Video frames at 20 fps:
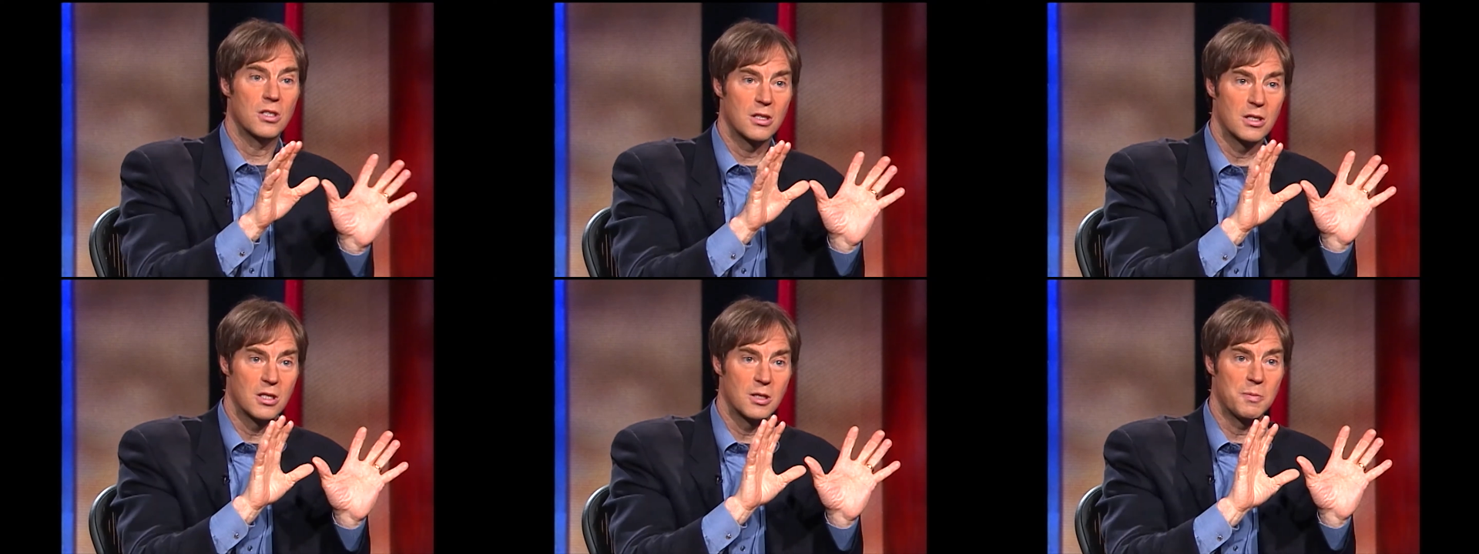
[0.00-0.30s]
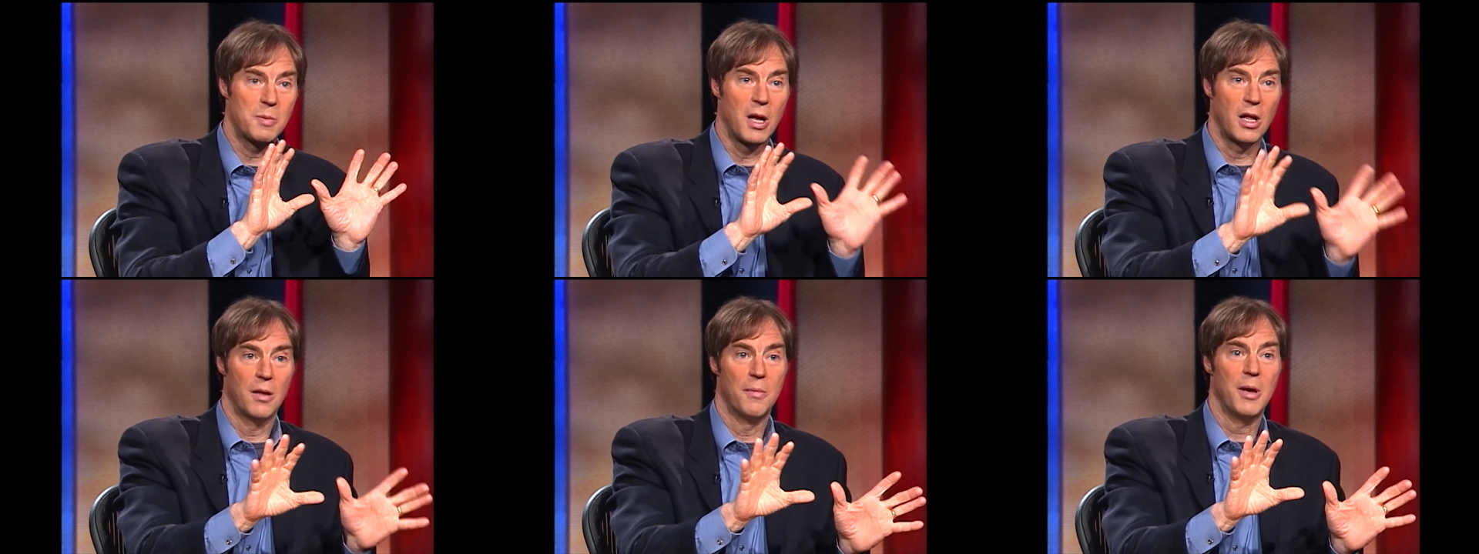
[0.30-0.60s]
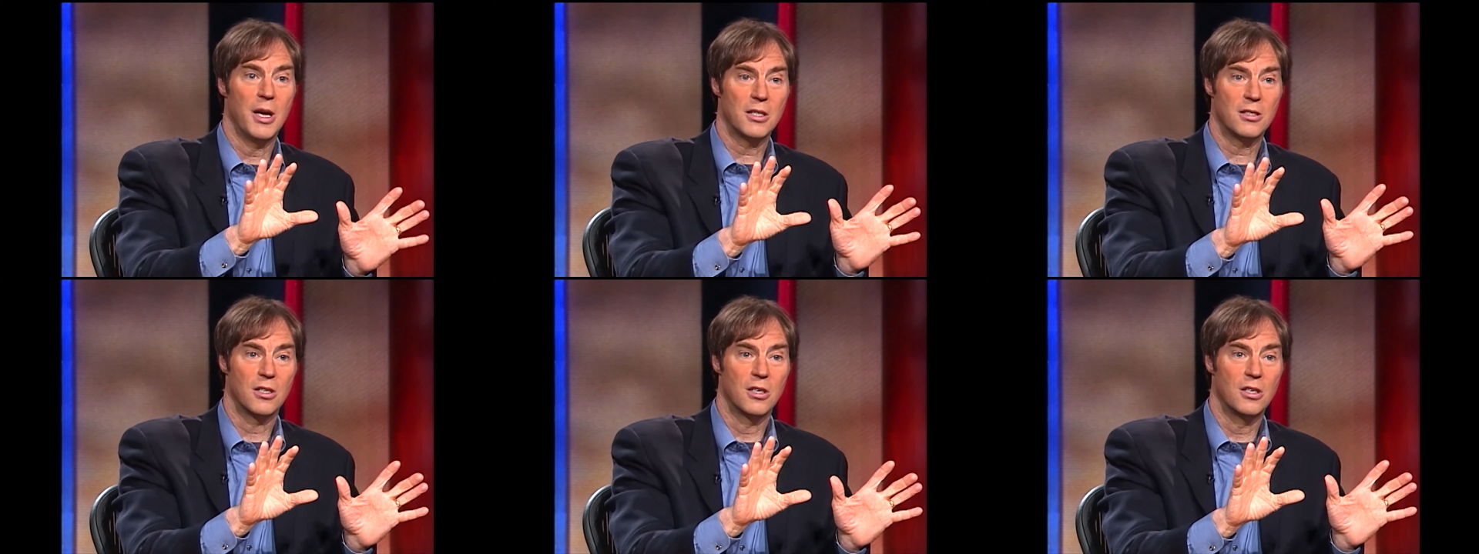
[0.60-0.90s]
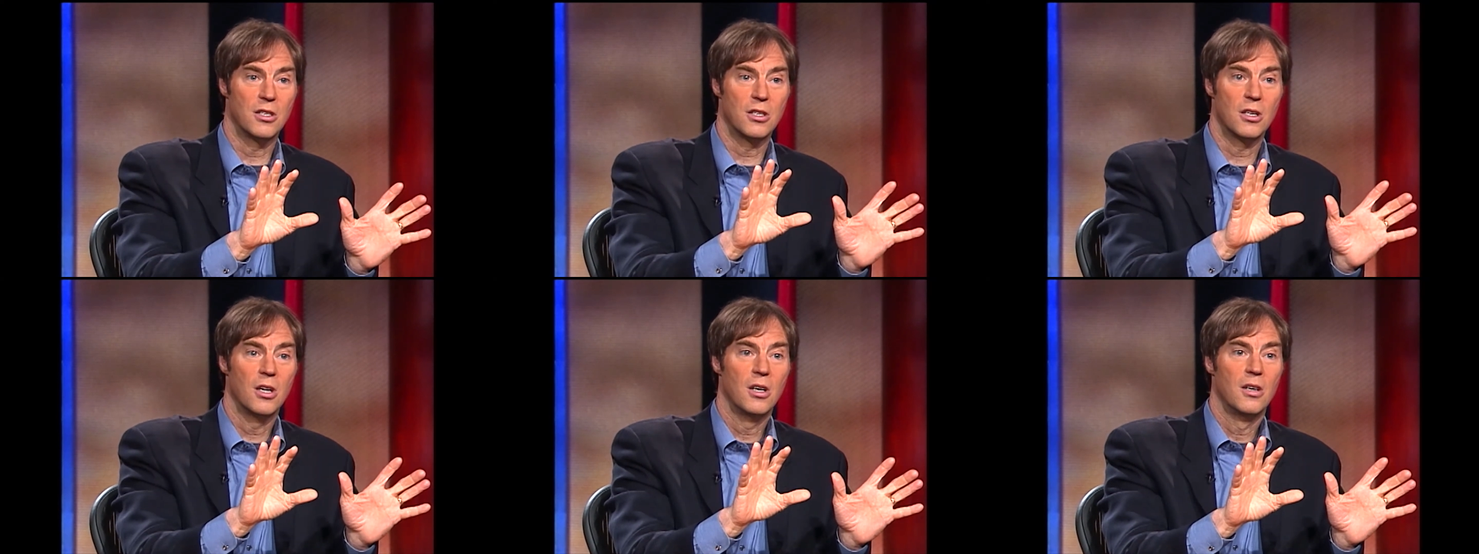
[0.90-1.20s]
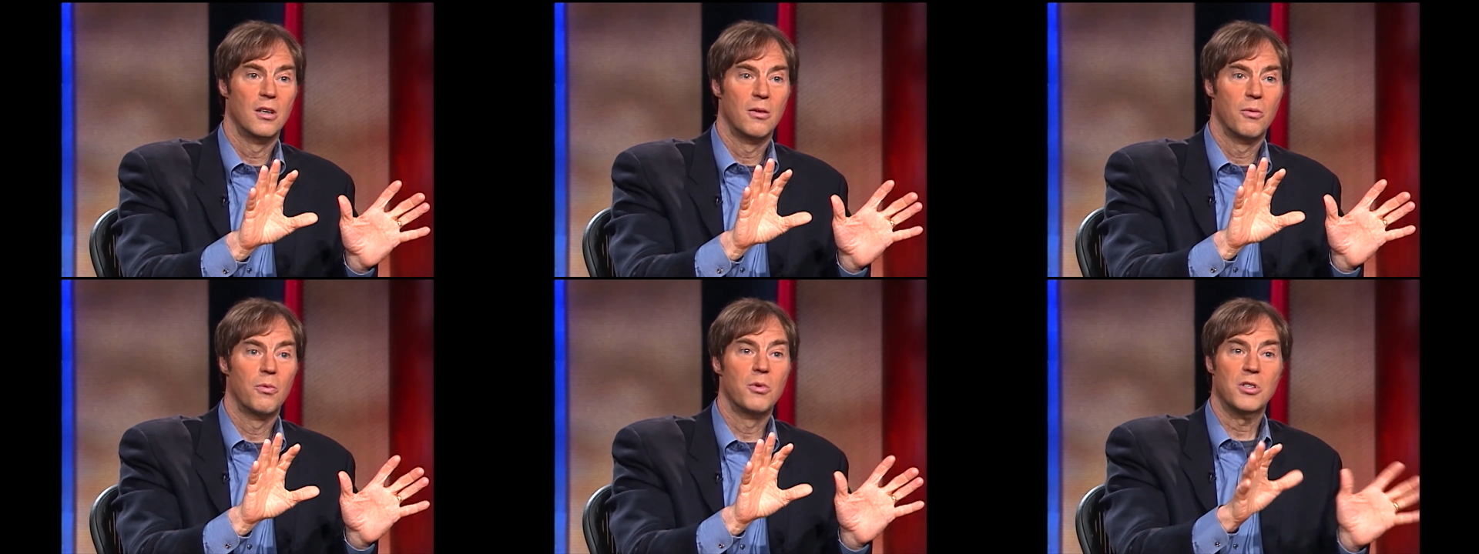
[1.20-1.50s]
to spell a message
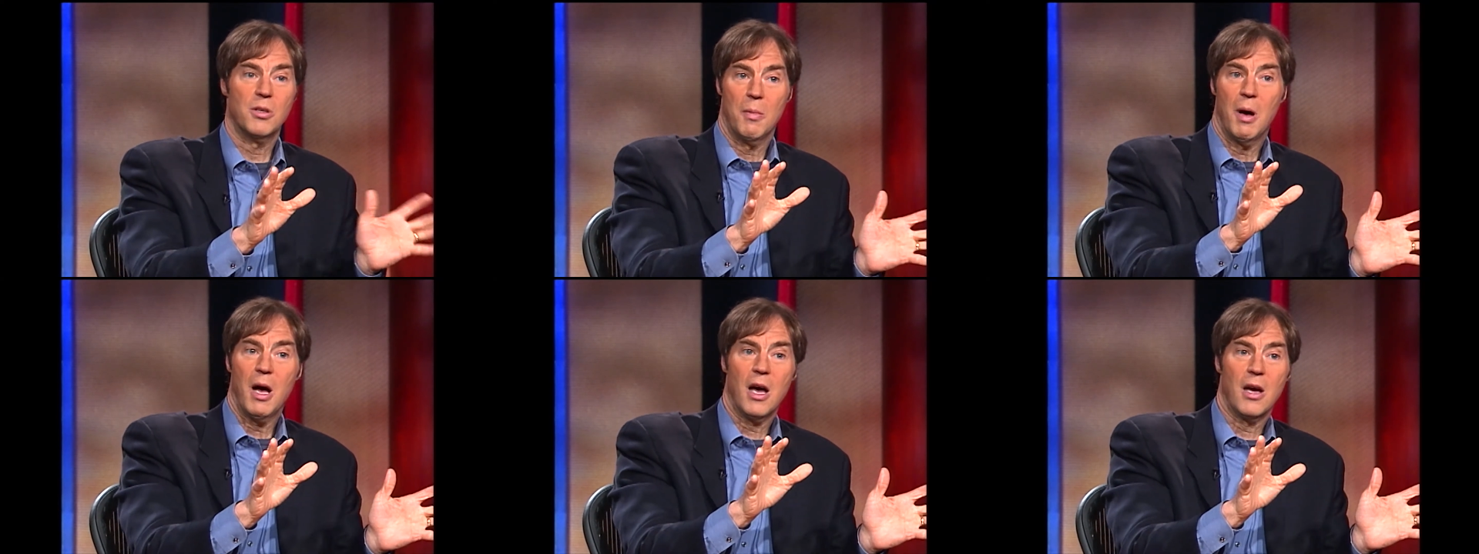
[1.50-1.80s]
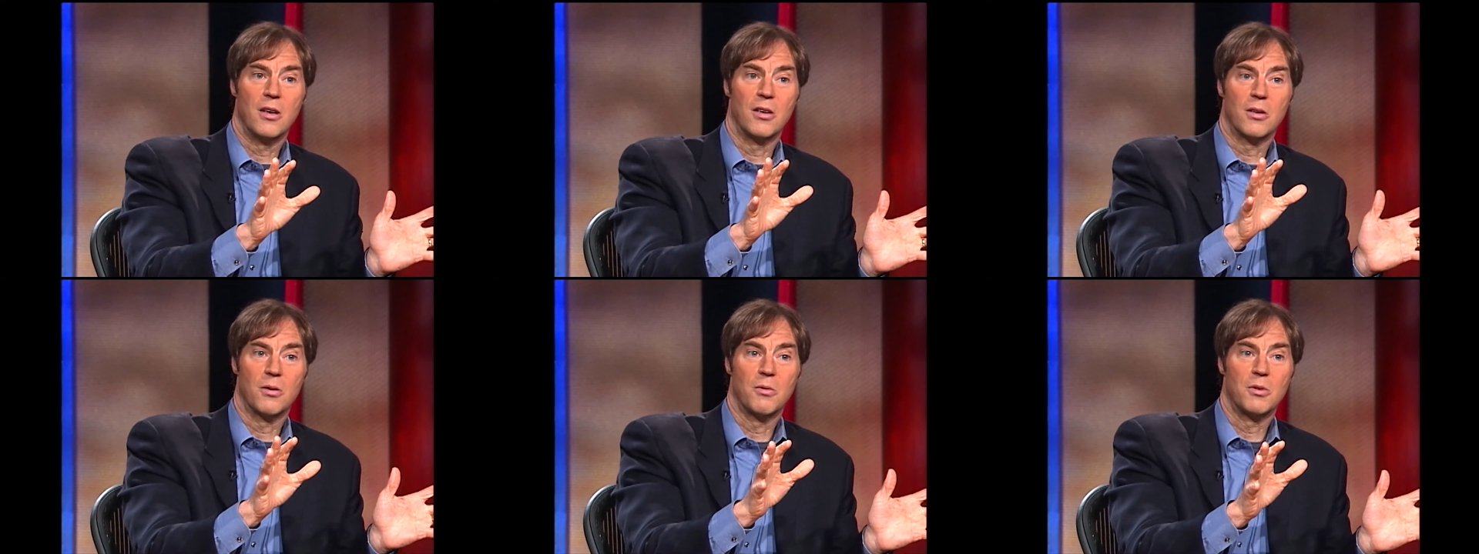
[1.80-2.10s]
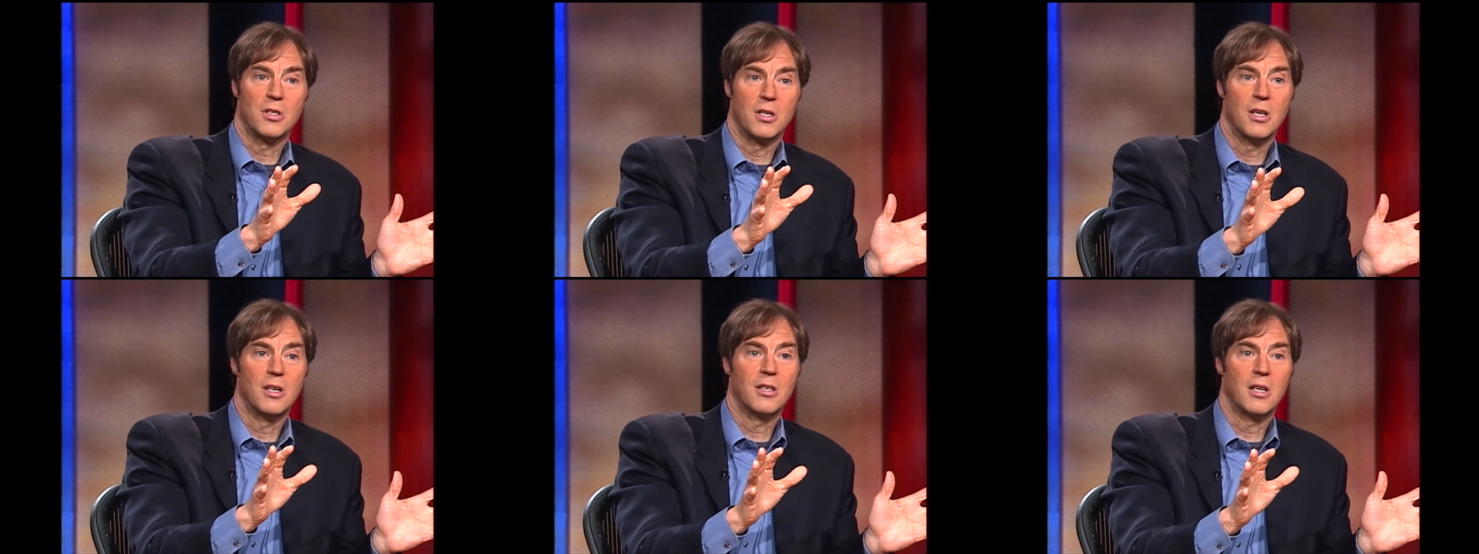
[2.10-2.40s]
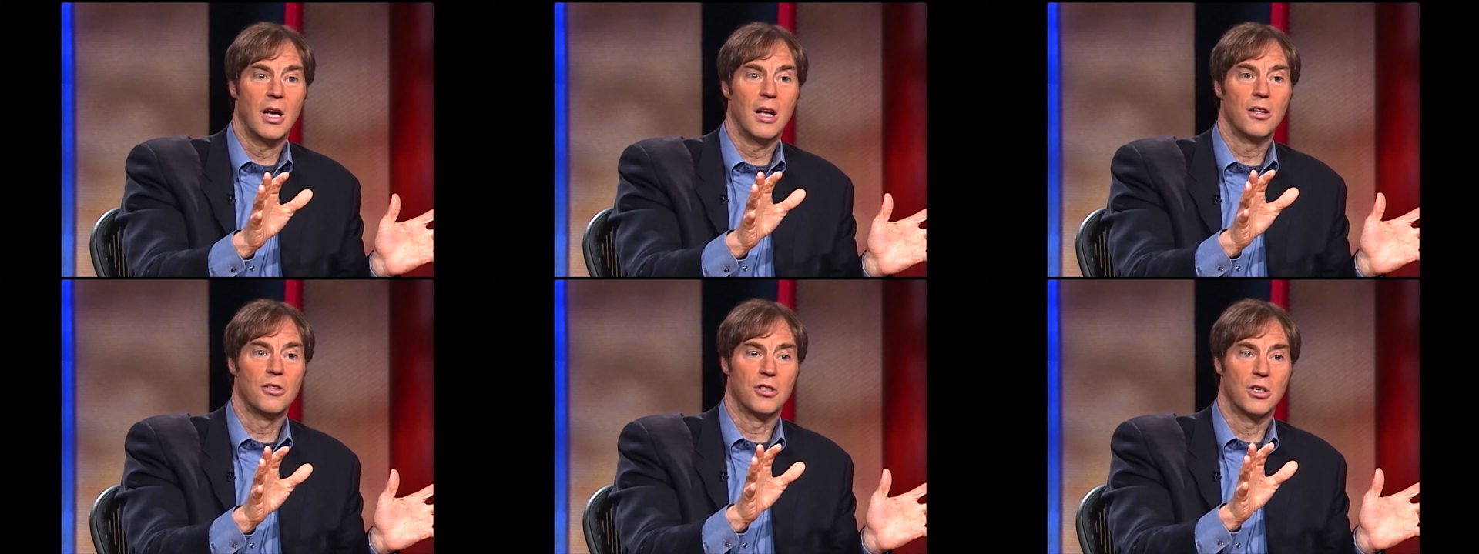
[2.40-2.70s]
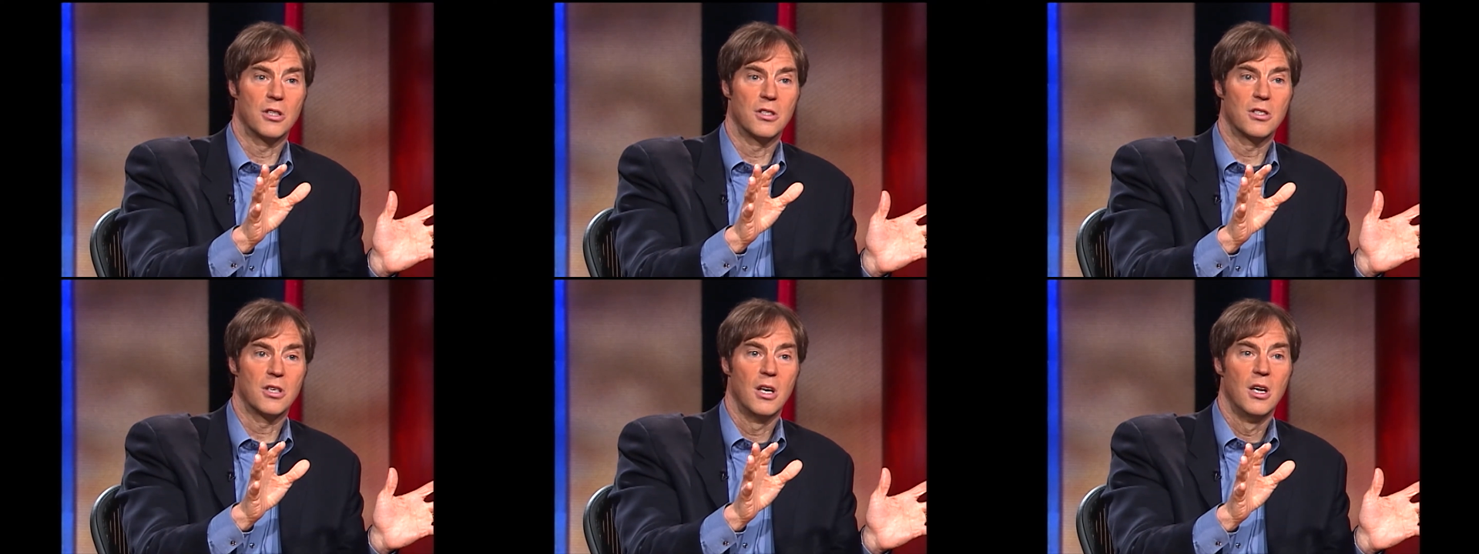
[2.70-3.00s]
was a mind, it was an
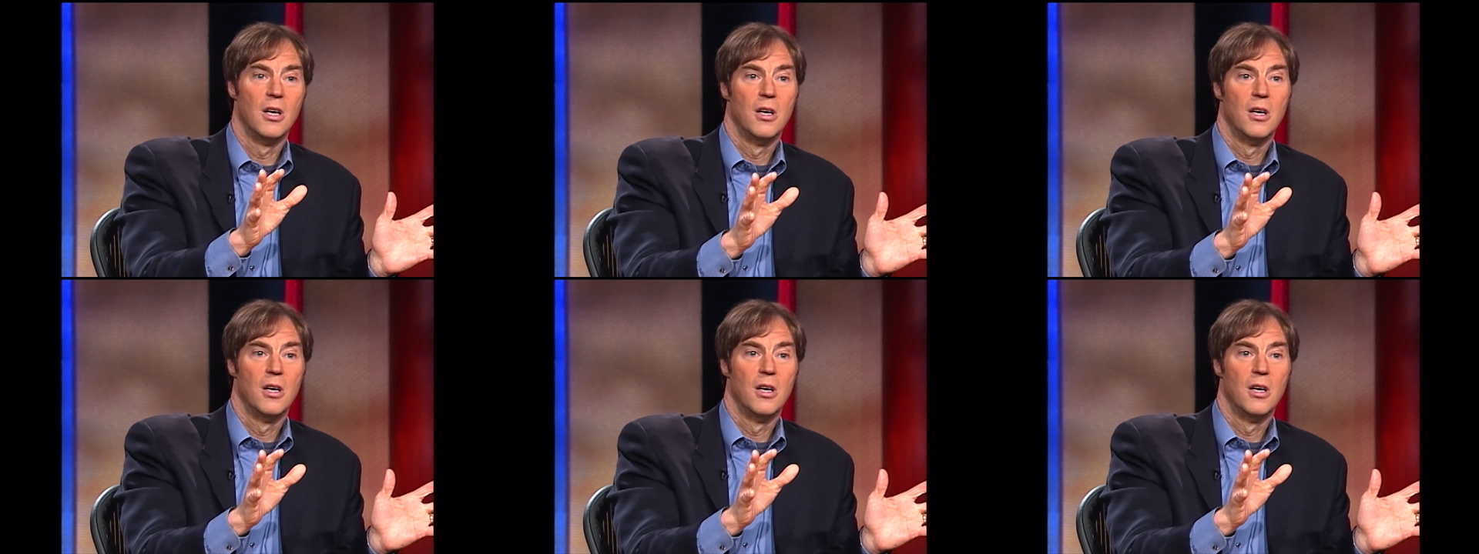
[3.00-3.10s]
intelligence.